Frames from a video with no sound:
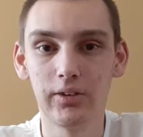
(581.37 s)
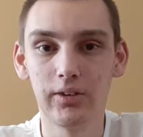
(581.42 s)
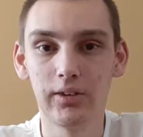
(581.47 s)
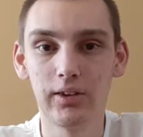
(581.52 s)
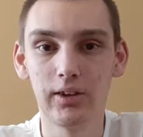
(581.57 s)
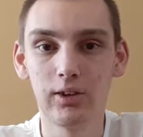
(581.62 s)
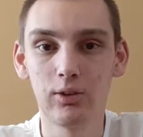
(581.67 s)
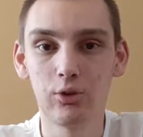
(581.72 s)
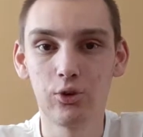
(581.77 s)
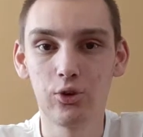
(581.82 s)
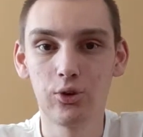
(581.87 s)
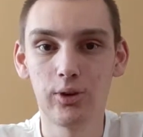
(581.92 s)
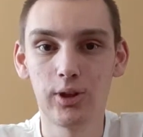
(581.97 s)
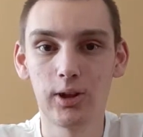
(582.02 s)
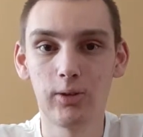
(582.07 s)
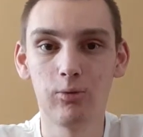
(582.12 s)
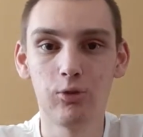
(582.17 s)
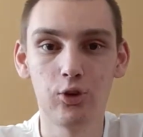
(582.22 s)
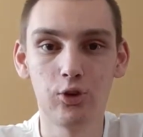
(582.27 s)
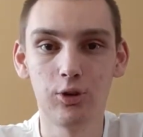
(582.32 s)
they also
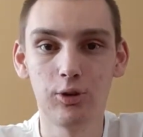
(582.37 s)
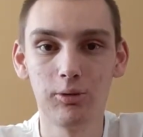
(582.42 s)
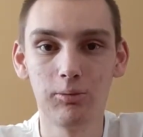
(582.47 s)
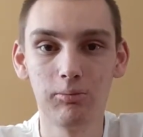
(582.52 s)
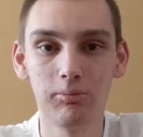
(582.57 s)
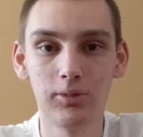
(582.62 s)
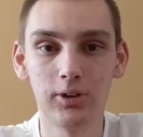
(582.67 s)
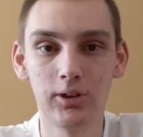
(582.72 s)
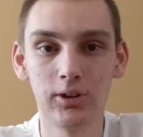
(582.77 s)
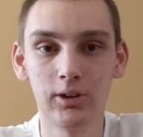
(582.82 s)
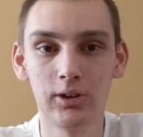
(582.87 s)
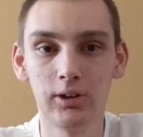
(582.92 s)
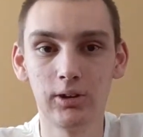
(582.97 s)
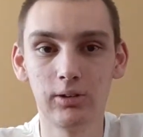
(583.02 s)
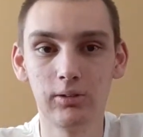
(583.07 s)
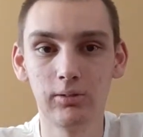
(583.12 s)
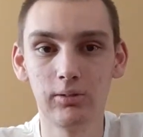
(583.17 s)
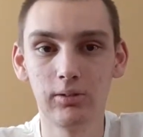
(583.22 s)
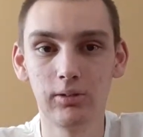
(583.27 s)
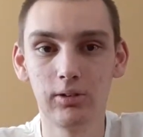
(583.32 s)
have some
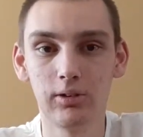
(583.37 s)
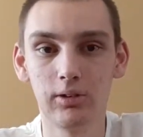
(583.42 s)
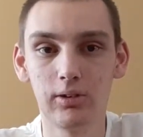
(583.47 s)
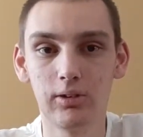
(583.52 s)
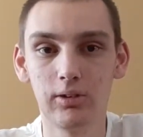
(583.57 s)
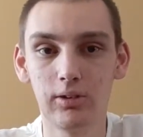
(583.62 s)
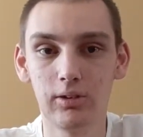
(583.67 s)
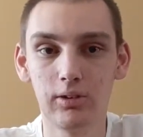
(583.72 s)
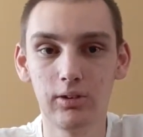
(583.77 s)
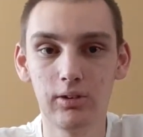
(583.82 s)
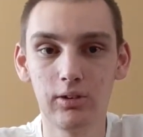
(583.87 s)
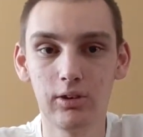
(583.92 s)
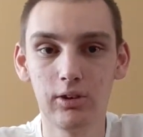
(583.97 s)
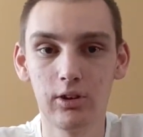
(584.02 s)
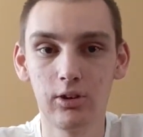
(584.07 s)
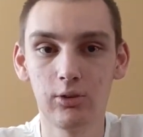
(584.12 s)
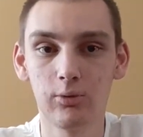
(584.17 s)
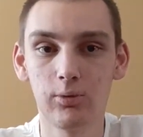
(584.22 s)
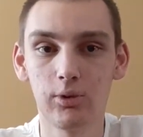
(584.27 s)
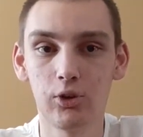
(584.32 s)

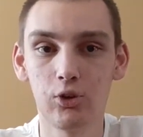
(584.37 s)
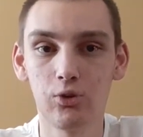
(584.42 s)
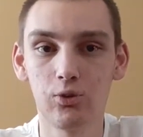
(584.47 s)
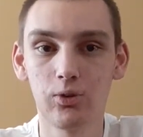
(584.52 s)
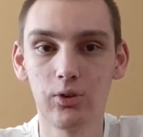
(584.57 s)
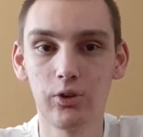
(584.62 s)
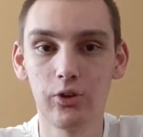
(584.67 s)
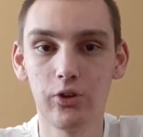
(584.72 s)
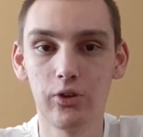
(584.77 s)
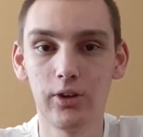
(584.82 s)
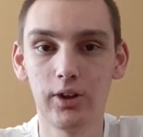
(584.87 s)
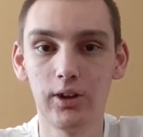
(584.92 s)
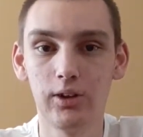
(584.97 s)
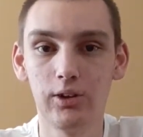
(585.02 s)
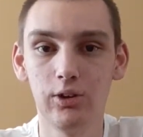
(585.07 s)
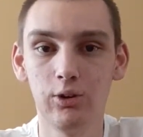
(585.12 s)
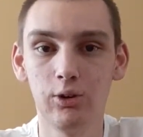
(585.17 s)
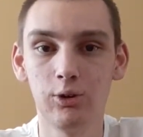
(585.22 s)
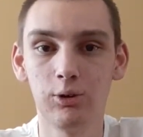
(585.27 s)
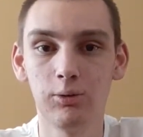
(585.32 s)
other restaurants that
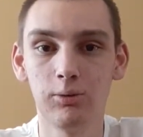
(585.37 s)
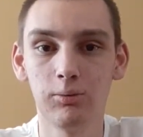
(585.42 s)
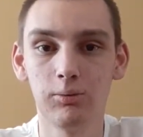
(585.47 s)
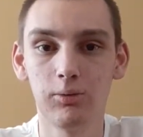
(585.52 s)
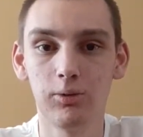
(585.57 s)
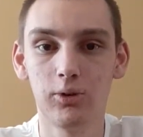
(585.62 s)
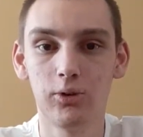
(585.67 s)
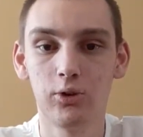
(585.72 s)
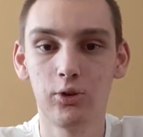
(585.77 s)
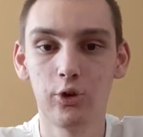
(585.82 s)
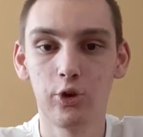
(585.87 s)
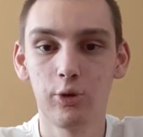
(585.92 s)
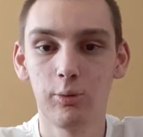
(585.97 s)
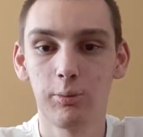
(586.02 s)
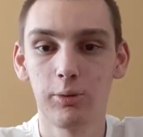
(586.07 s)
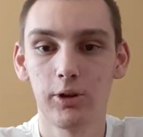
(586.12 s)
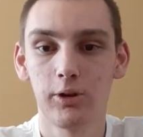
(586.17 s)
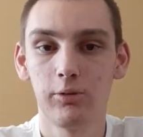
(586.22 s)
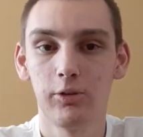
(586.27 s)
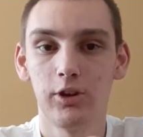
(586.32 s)
you can also
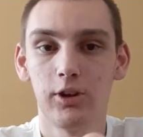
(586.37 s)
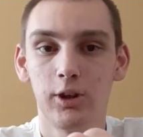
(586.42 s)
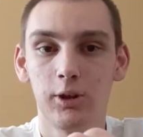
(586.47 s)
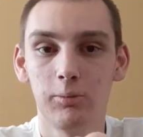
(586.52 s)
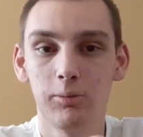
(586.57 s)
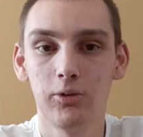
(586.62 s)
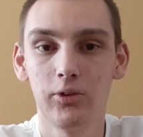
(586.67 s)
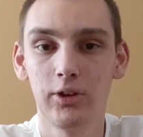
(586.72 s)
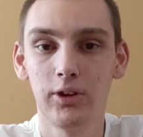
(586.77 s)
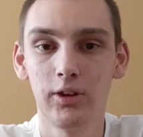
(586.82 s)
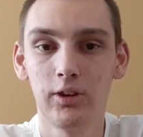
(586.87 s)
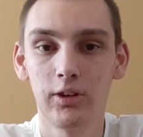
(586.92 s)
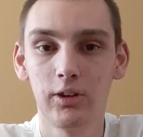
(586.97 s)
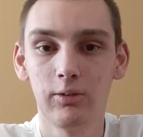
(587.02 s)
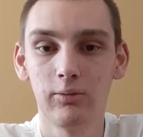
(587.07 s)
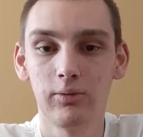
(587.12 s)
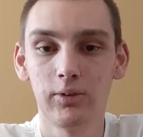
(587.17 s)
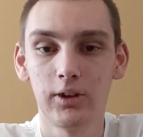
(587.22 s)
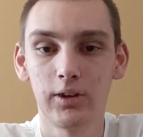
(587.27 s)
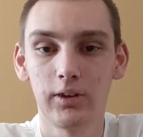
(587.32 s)
probably able to eat
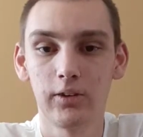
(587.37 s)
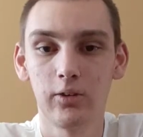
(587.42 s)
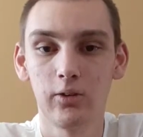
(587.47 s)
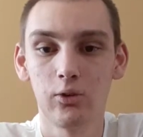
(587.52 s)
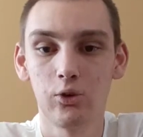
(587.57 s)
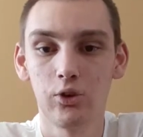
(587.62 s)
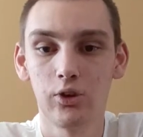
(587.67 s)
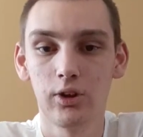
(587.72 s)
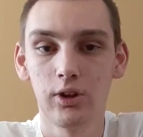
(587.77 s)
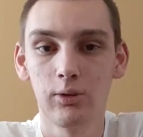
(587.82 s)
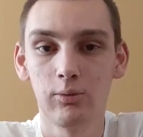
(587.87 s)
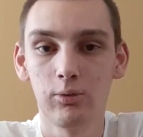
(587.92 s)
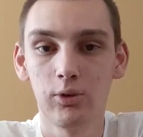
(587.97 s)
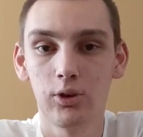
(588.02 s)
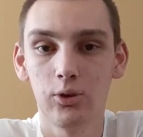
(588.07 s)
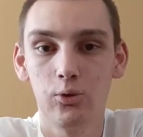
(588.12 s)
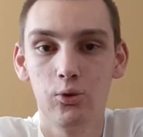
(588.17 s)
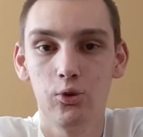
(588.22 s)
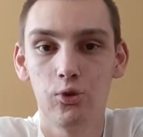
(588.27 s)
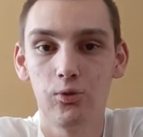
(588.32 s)
at, like there's
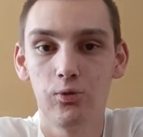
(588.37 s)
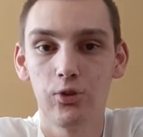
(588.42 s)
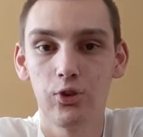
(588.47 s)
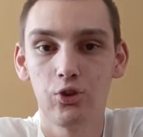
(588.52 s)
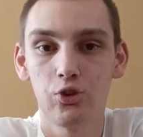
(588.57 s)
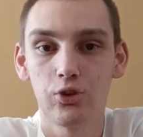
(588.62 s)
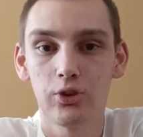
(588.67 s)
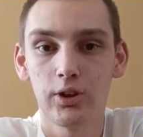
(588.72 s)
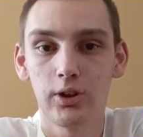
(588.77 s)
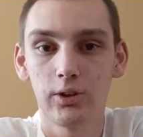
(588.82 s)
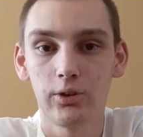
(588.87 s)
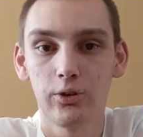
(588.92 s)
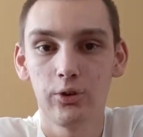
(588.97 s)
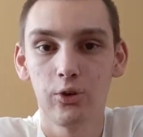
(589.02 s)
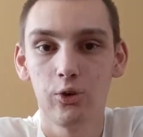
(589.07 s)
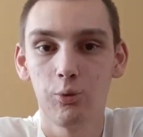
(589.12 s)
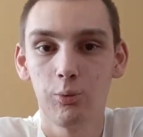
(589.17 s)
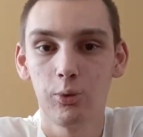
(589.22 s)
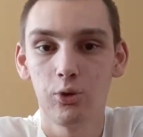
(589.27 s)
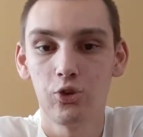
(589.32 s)
Wahoo's Fish
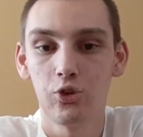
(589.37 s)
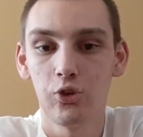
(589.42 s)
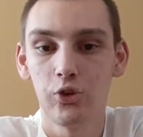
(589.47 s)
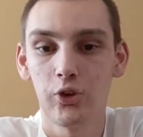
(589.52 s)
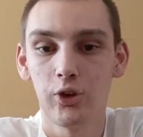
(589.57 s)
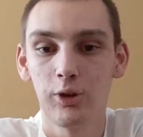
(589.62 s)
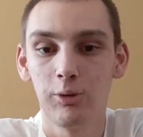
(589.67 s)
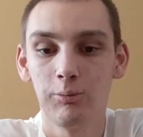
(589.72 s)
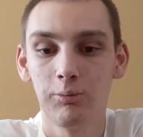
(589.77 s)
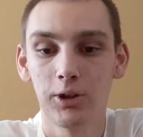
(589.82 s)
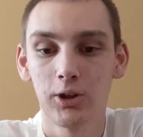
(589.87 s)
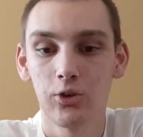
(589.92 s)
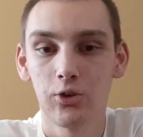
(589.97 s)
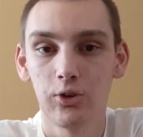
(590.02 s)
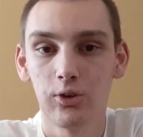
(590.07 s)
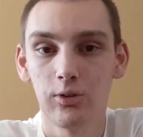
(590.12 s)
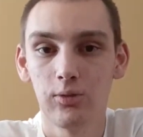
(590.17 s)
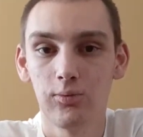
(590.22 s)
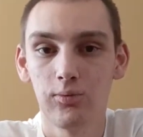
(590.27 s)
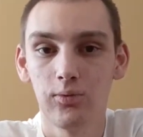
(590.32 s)
Tacos, which is a
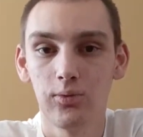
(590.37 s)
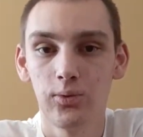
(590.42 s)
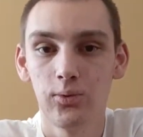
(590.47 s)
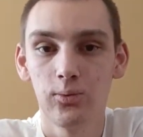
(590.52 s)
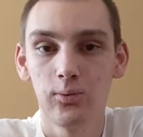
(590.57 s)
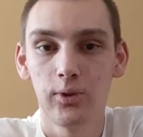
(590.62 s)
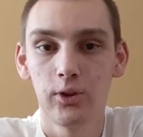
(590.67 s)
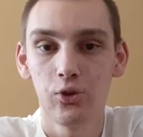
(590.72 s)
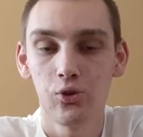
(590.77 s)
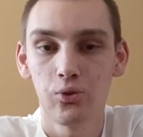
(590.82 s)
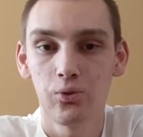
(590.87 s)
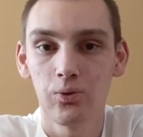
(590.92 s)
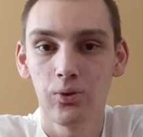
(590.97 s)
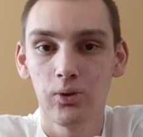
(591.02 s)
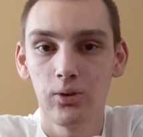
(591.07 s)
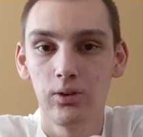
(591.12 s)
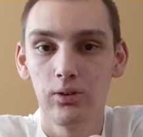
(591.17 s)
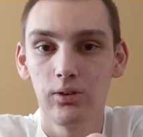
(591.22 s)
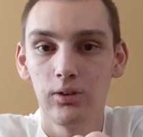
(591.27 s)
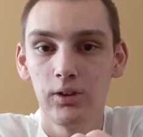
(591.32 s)
Mexican food
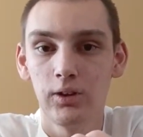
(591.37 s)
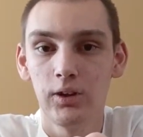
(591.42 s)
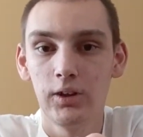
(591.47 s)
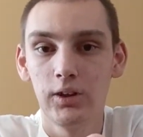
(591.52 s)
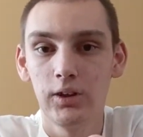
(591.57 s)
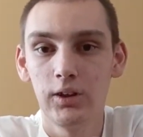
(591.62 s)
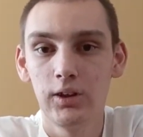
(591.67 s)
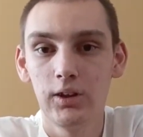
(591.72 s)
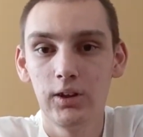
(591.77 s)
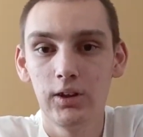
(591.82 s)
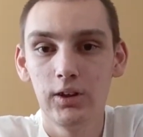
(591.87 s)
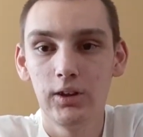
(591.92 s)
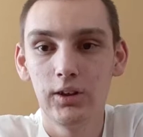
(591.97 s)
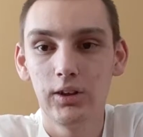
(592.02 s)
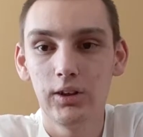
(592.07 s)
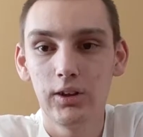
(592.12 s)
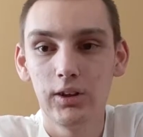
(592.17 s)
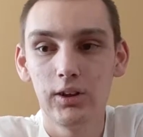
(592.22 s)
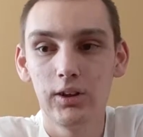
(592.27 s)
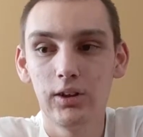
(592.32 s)
restaurant,
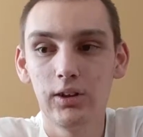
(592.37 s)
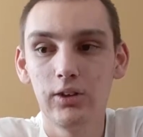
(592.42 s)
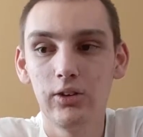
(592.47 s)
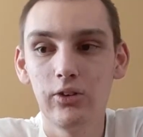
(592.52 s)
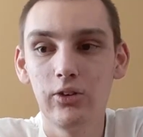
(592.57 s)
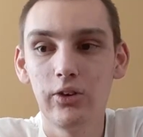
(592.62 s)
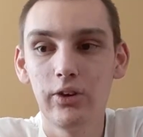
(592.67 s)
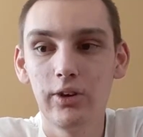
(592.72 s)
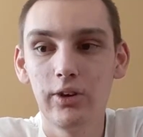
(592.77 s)
and